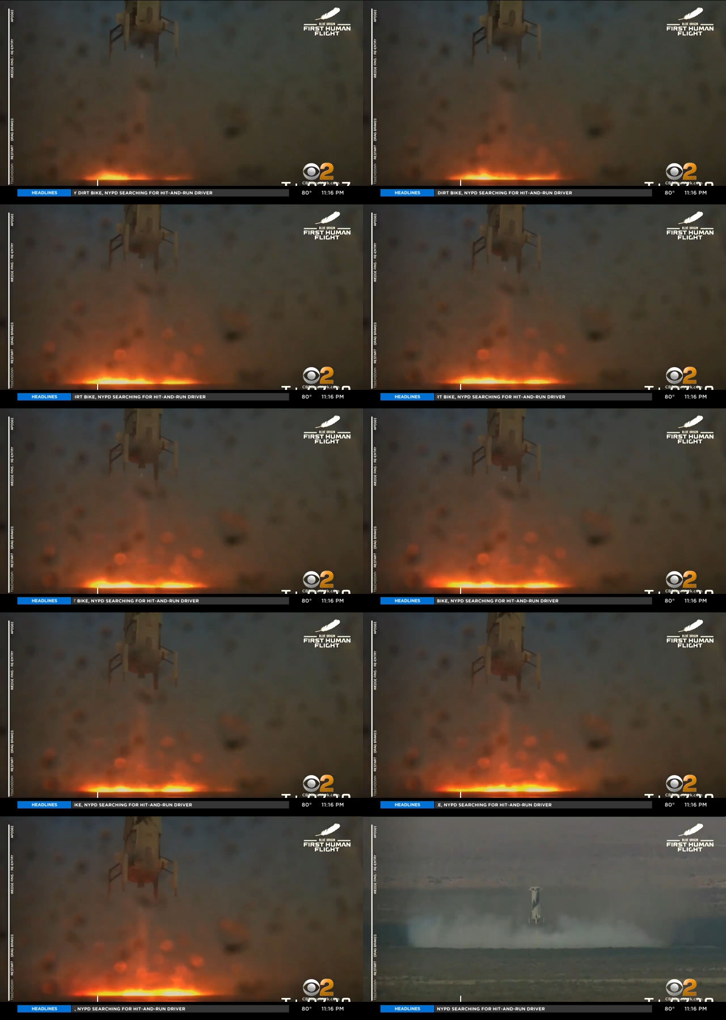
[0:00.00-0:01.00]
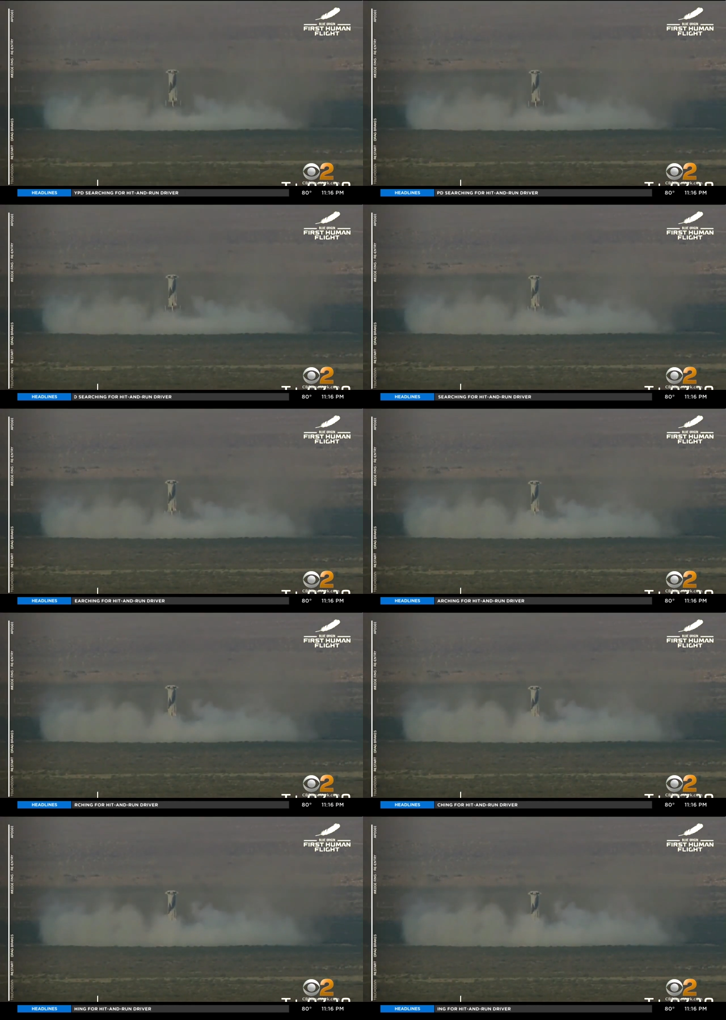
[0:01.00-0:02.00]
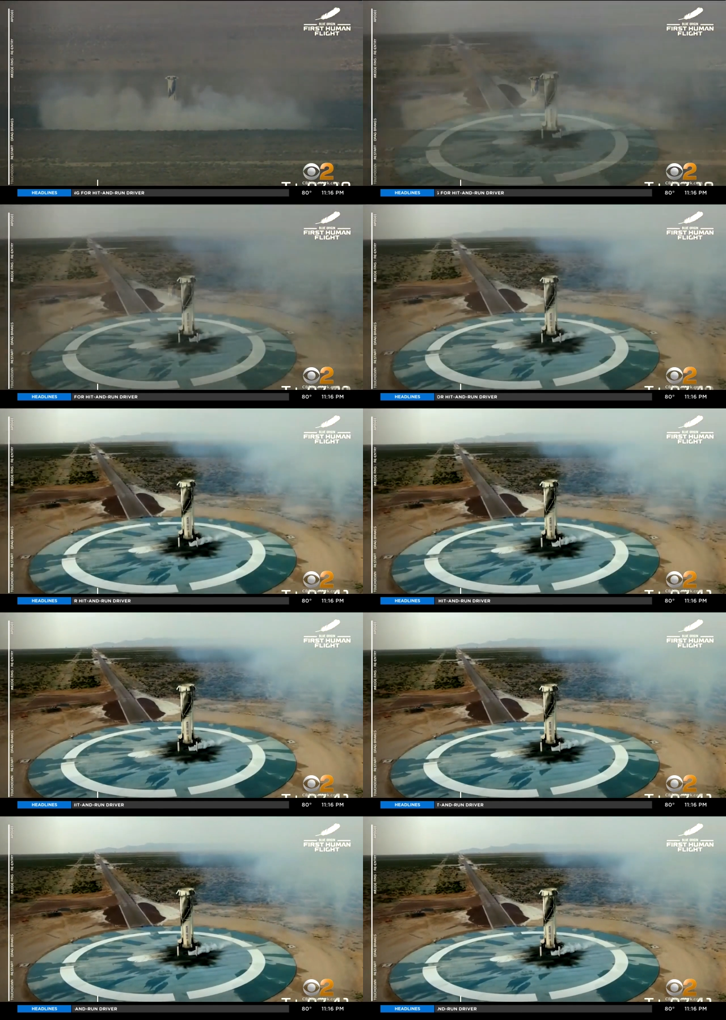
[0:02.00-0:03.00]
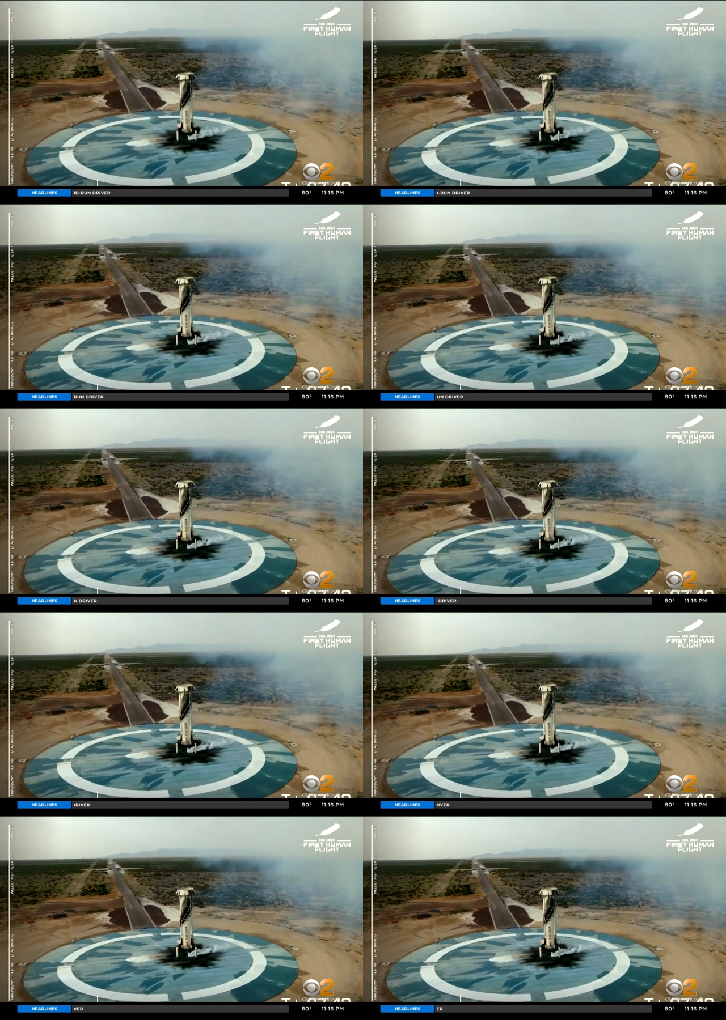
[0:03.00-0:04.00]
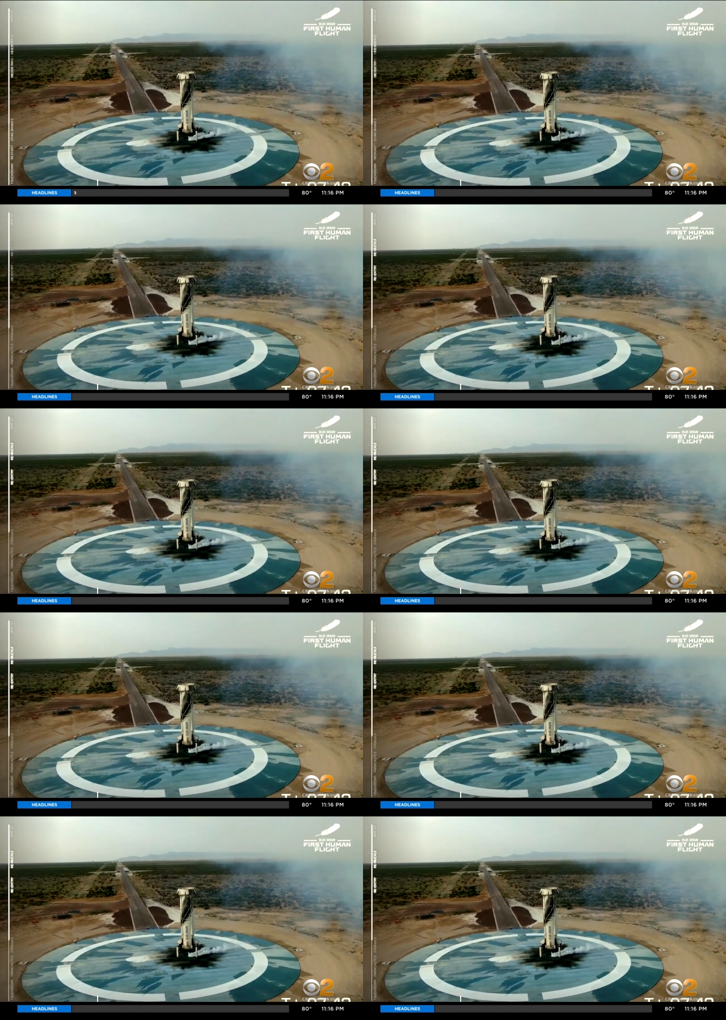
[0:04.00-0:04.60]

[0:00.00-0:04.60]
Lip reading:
Nobody's mouth can be seen.